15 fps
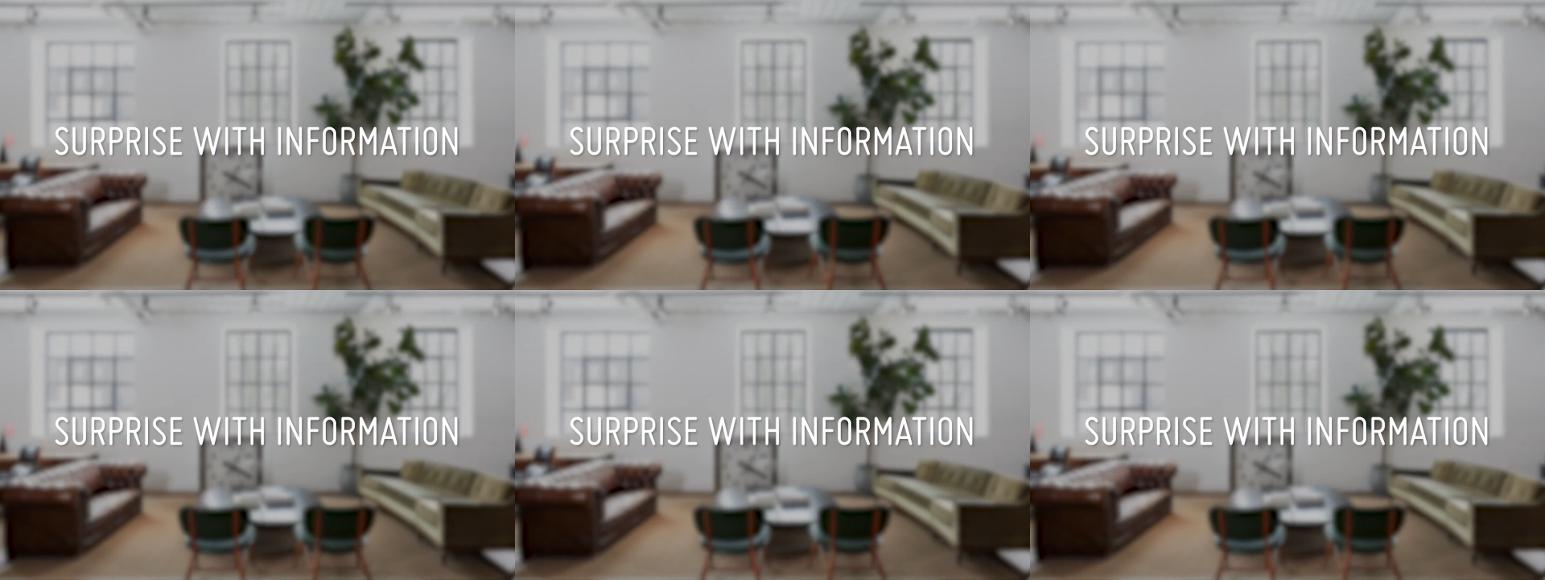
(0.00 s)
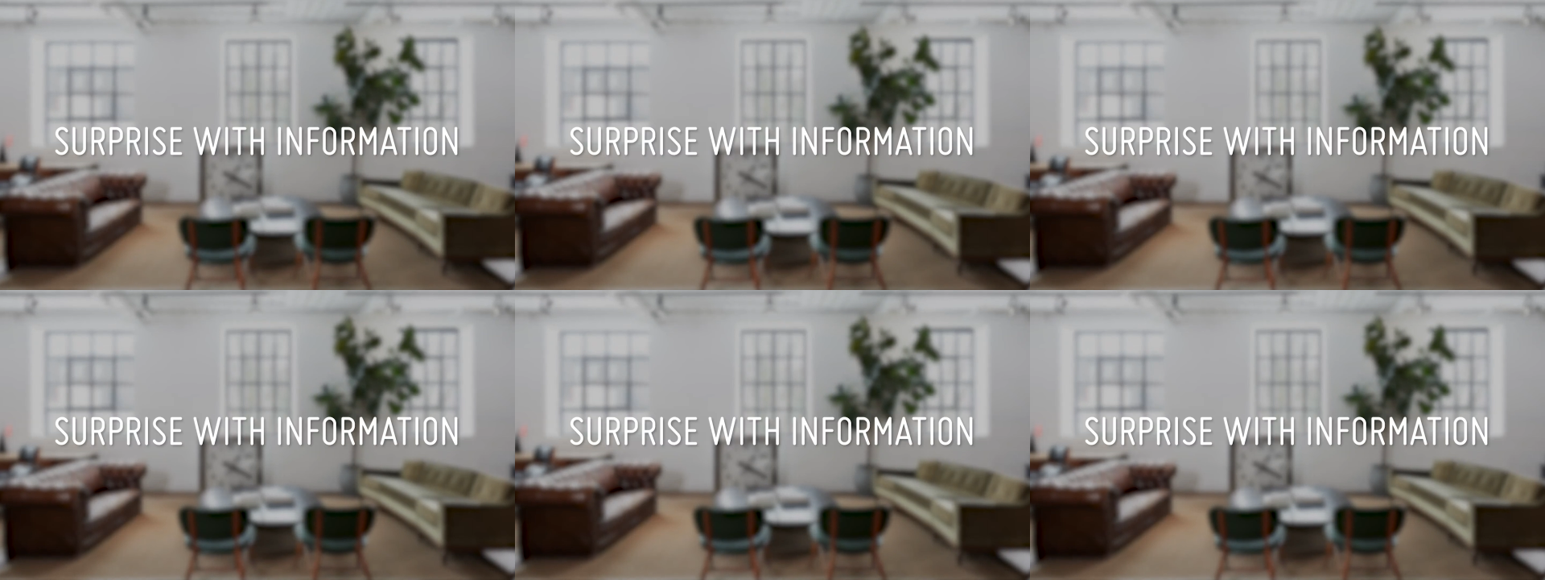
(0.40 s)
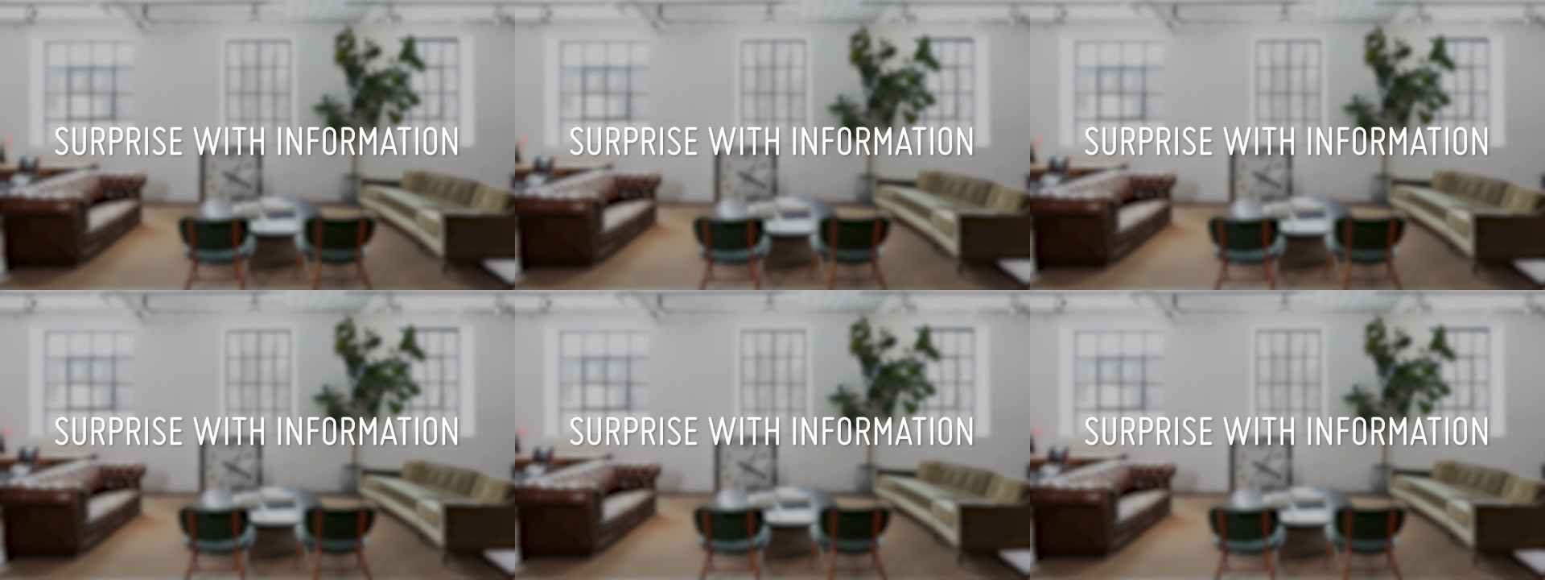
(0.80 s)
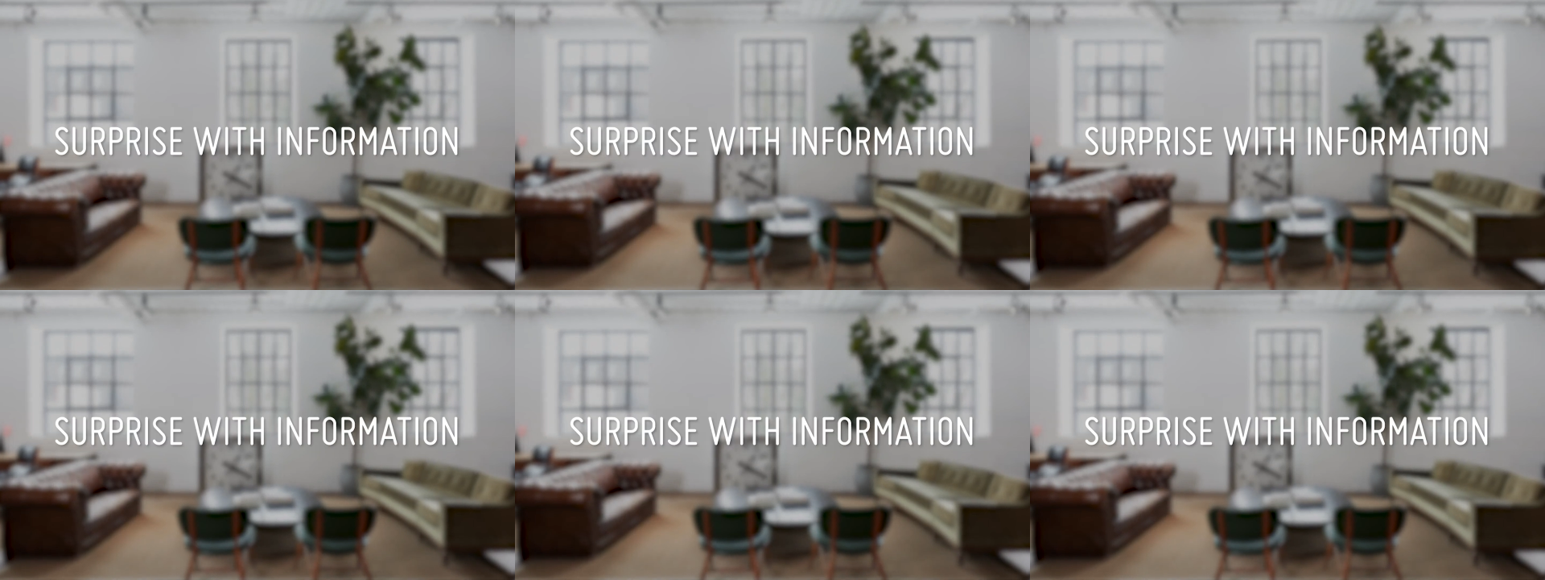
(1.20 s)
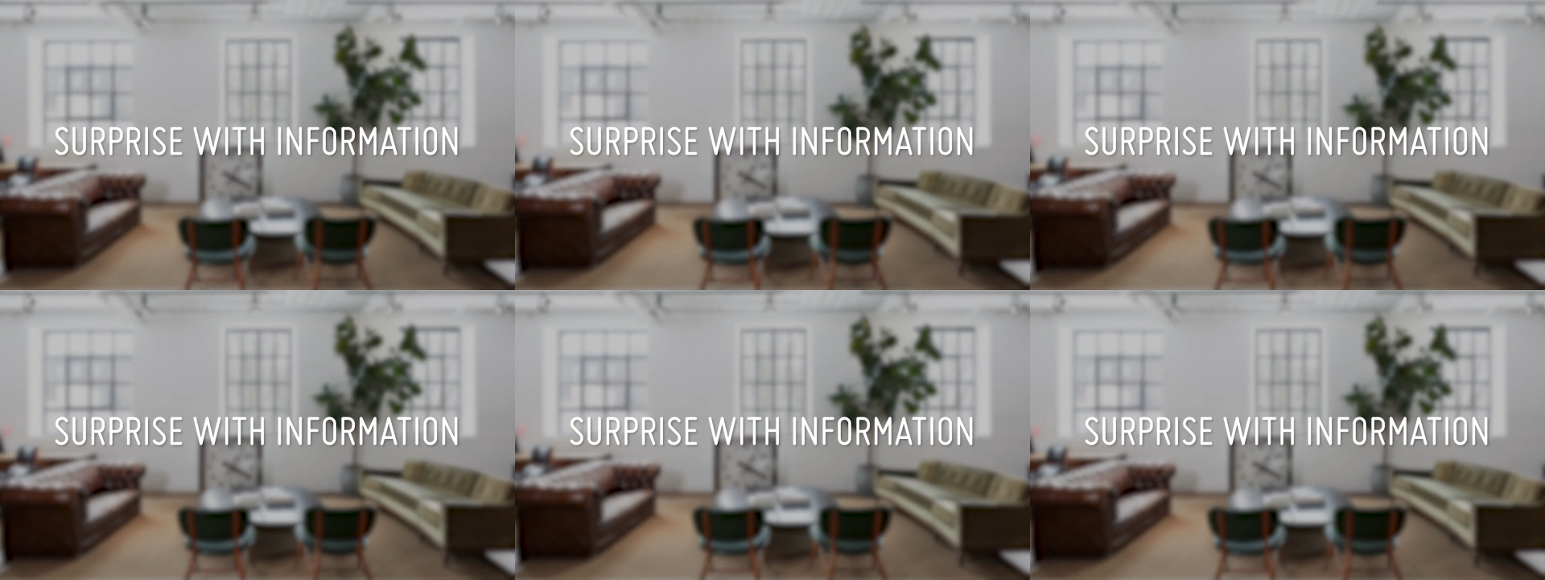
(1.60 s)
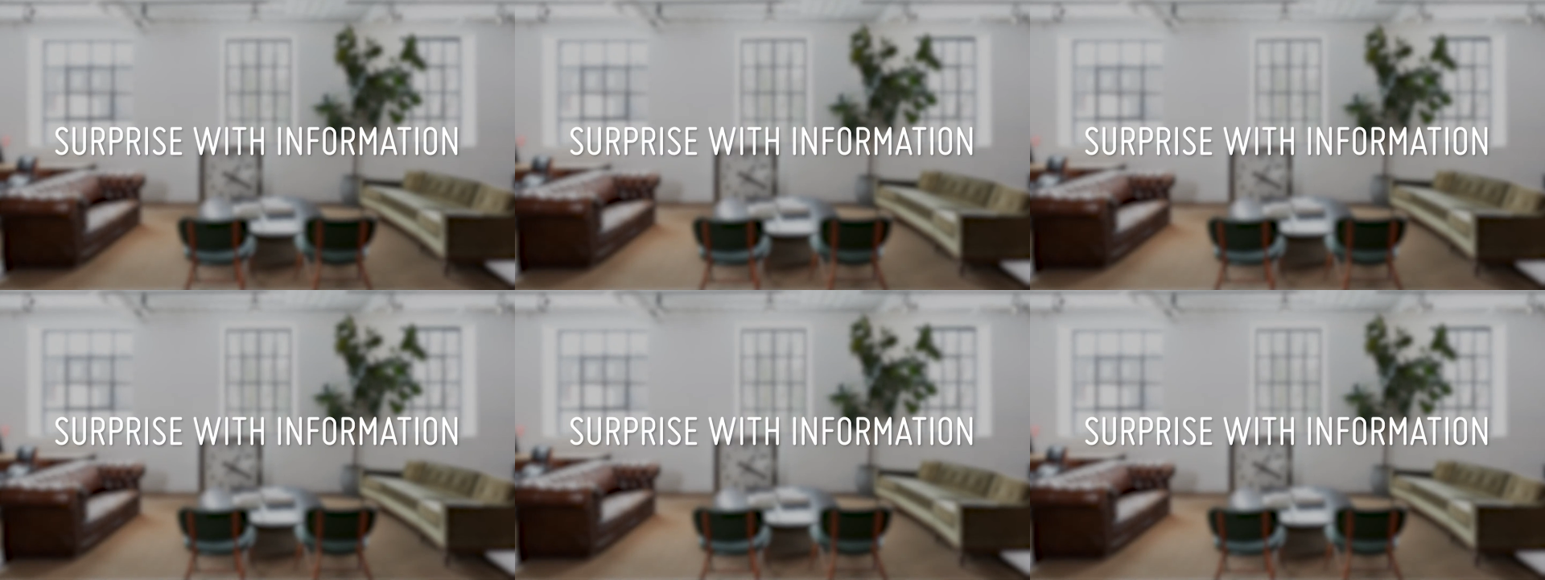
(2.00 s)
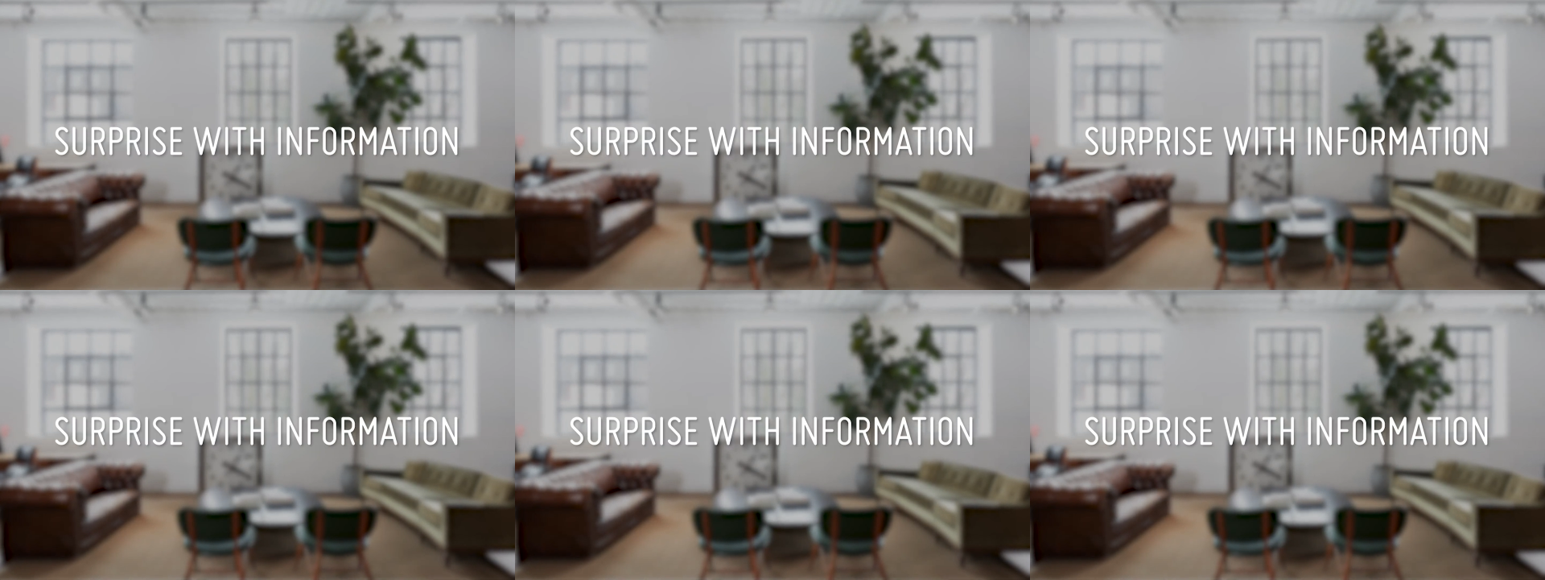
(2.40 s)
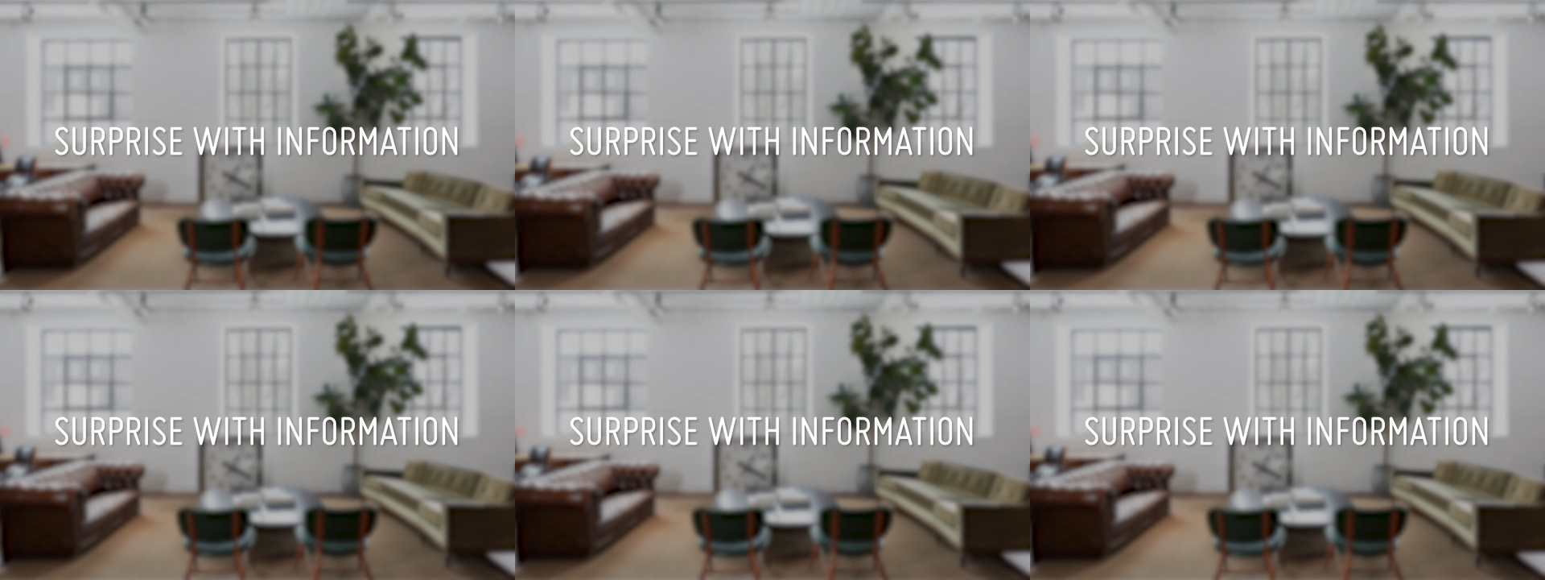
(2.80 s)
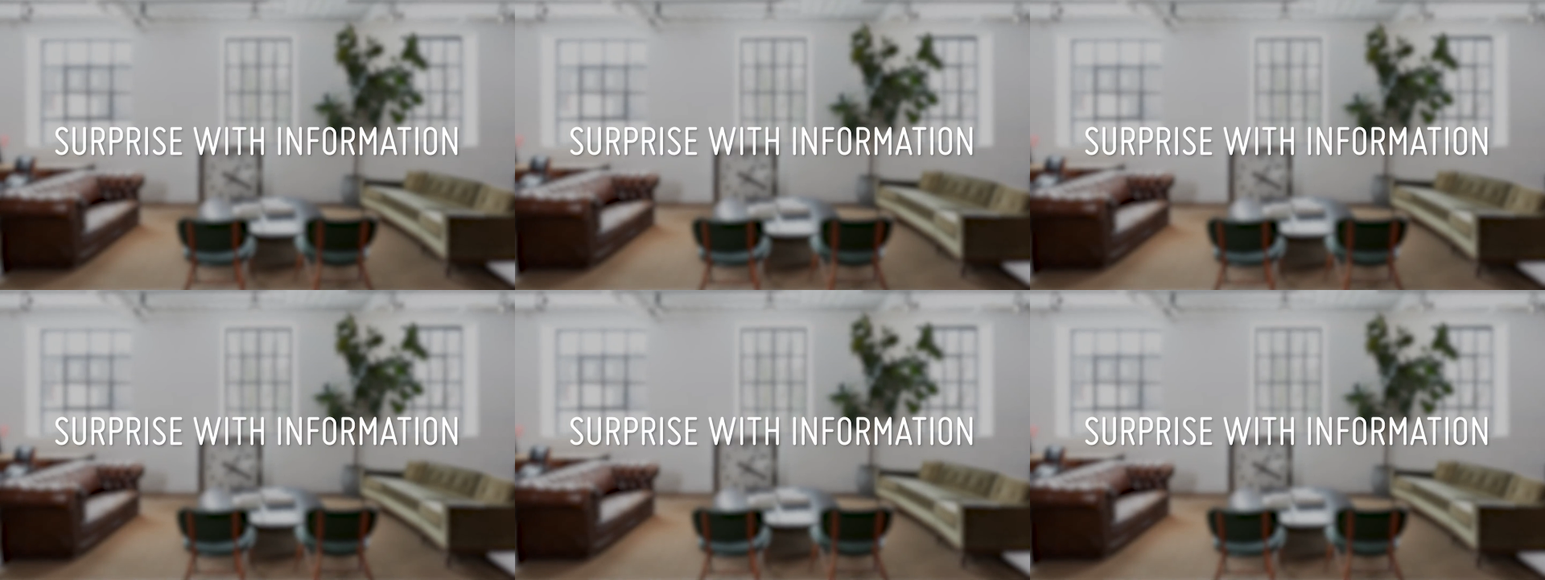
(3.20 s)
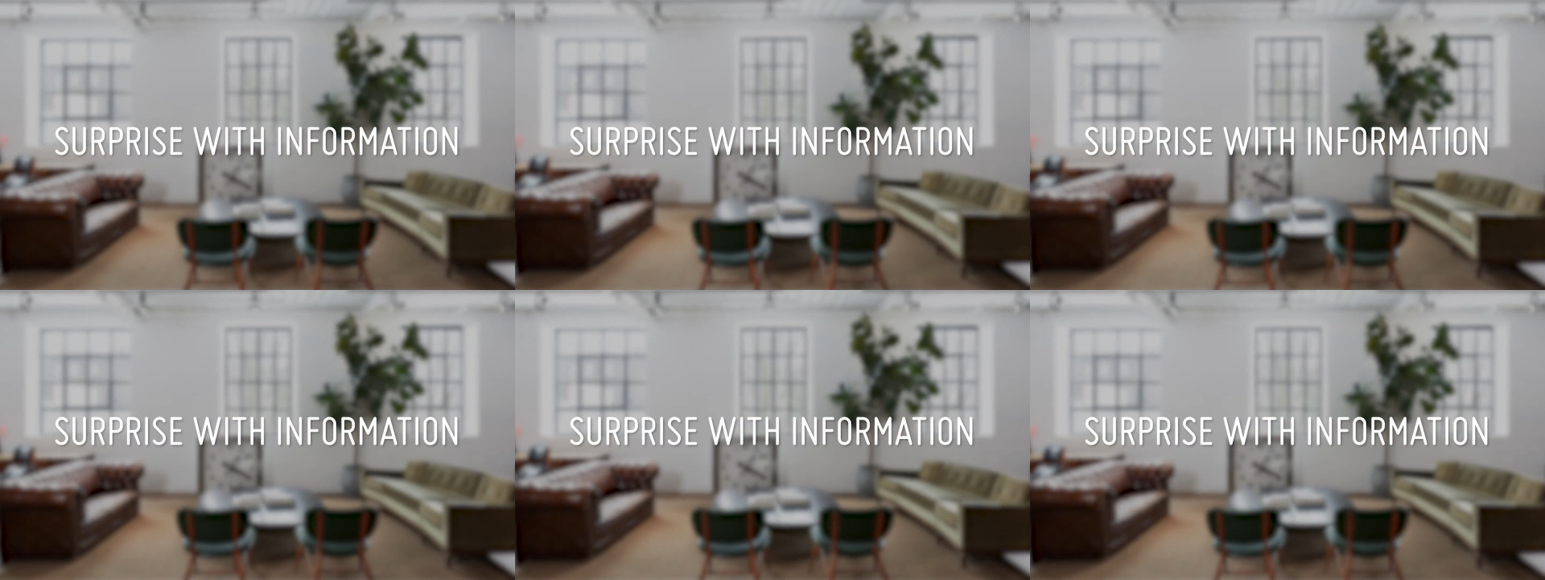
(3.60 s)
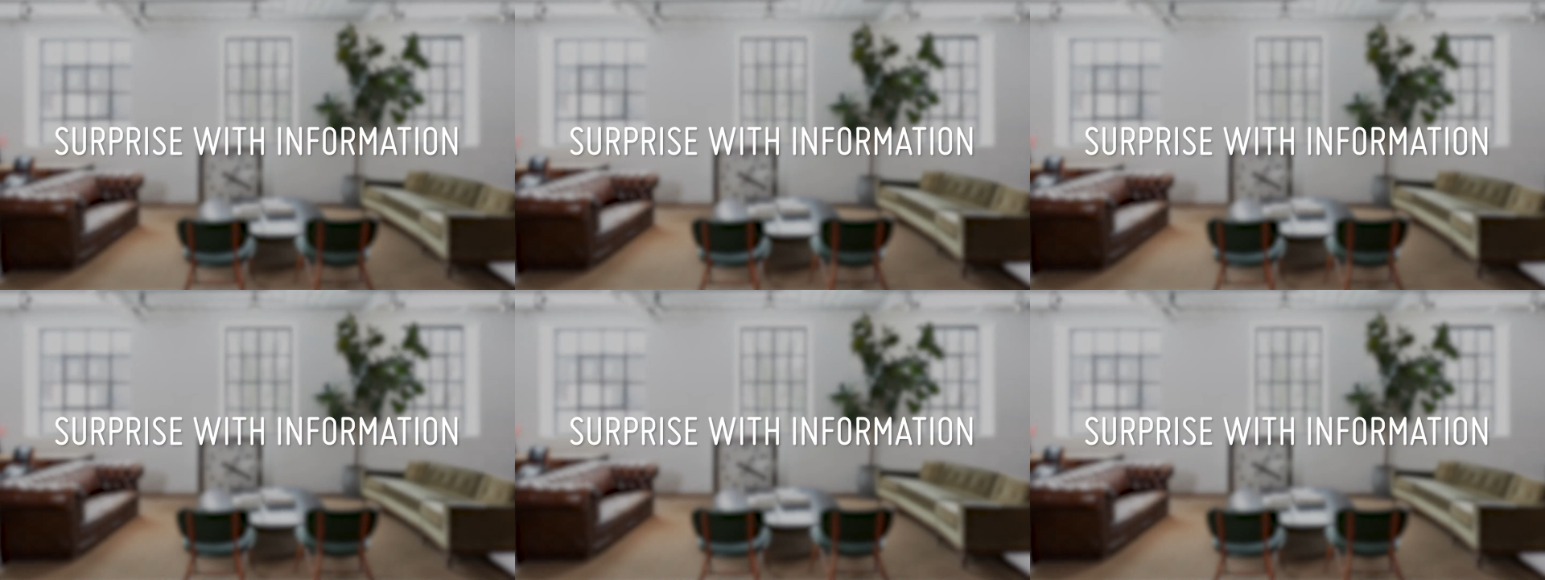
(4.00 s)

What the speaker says: No face is visible, so there are no lips to read.